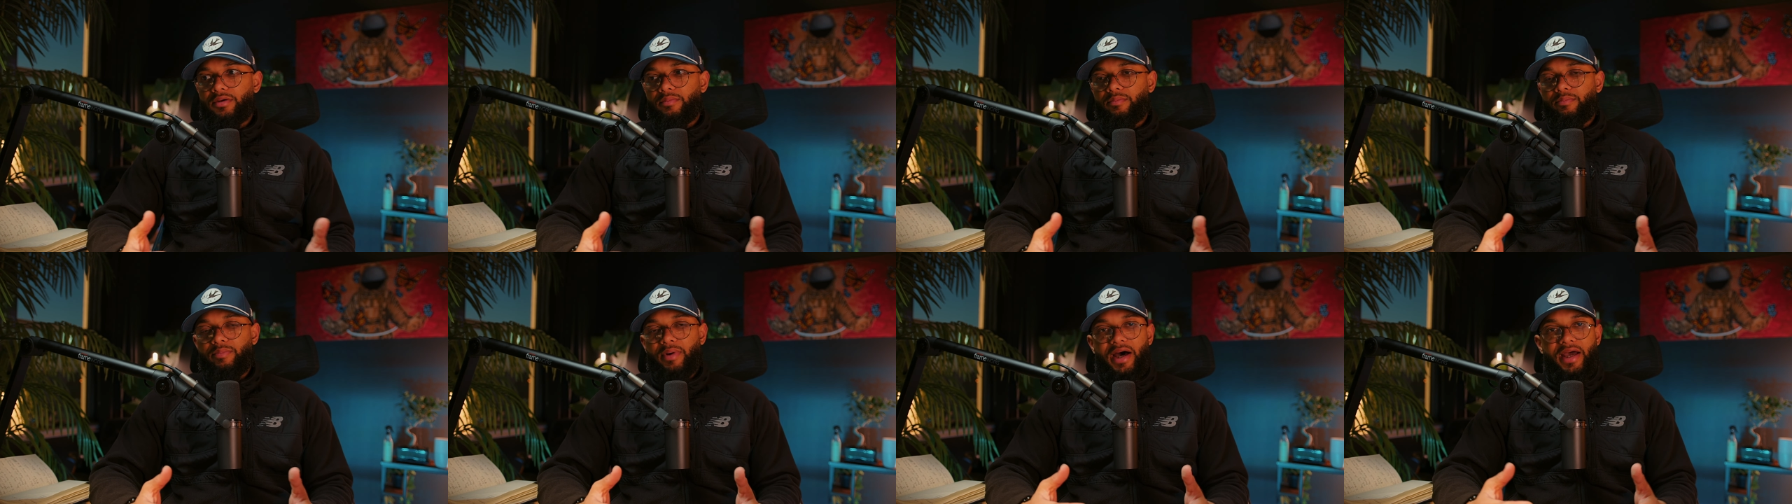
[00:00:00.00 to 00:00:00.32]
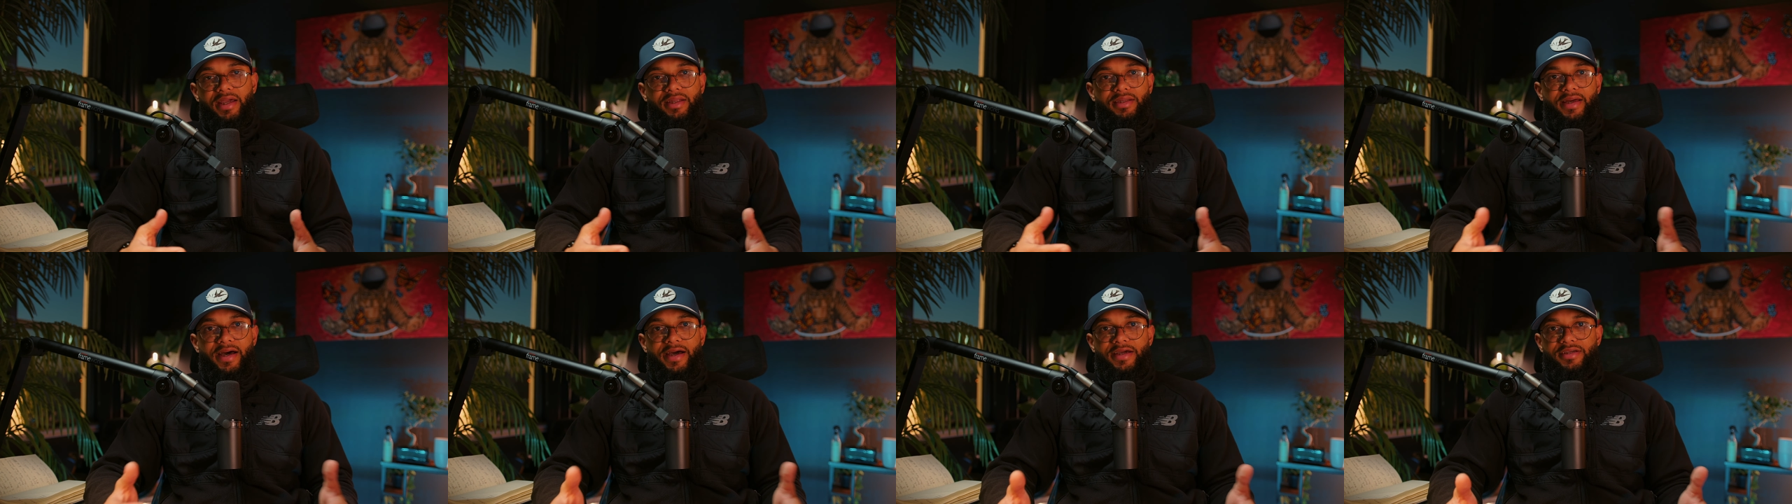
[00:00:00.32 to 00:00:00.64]
buy
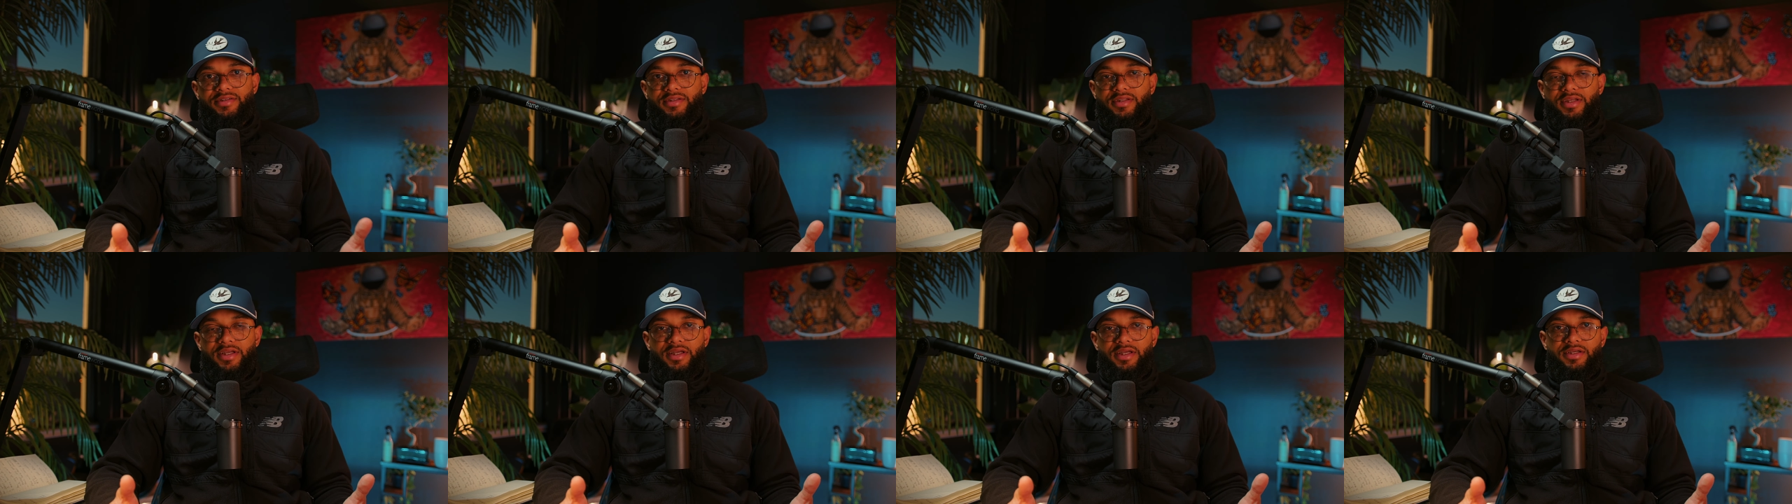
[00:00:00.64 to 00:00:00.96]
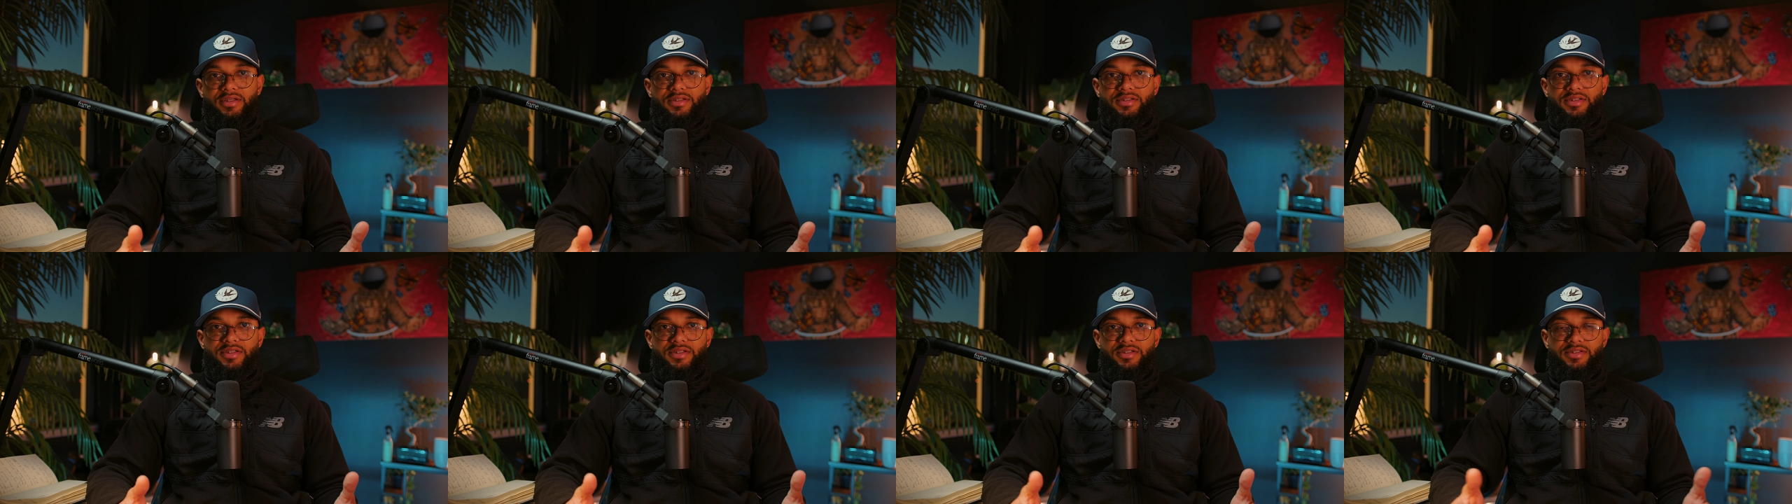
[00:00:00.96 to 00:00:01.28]
nice
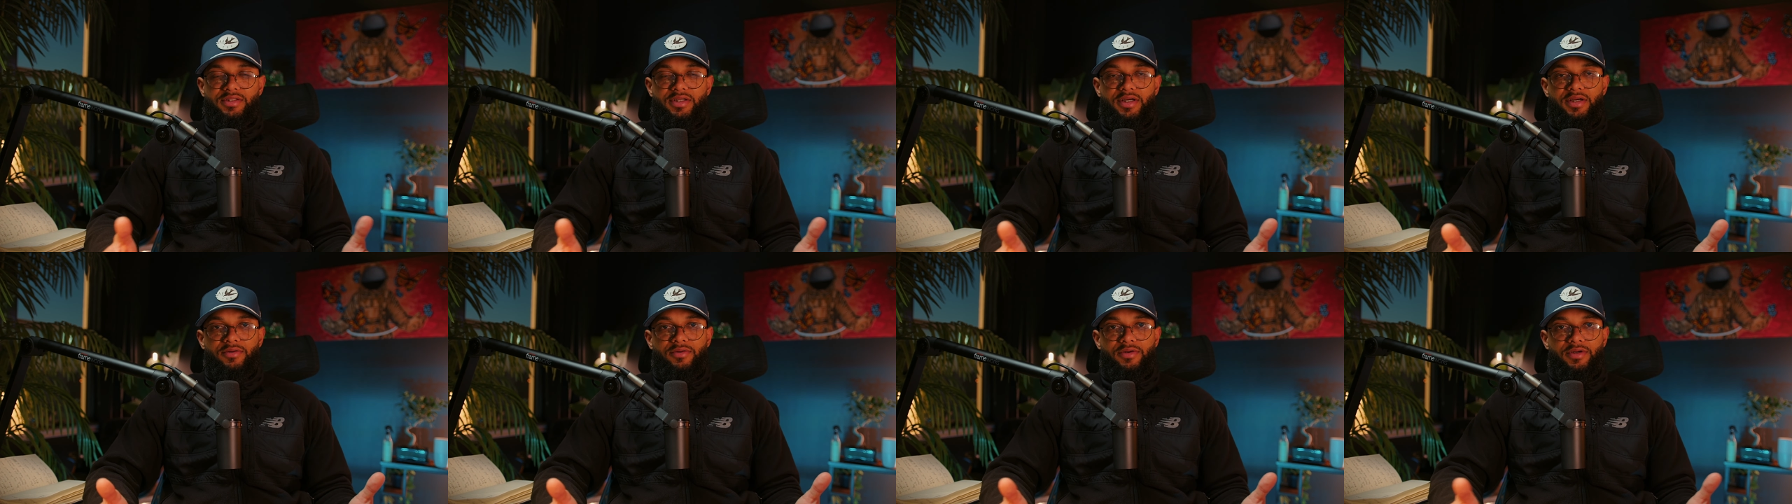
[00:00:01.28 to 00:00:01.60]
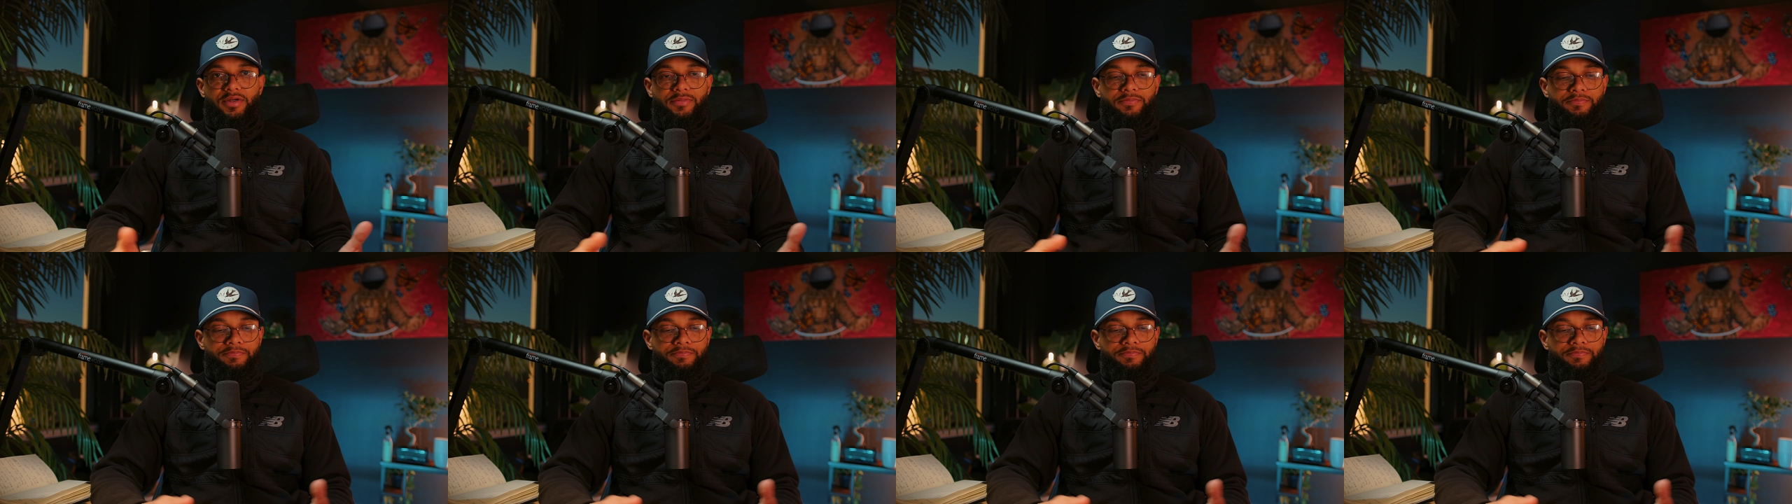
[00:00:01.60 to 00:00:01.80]
things, etc.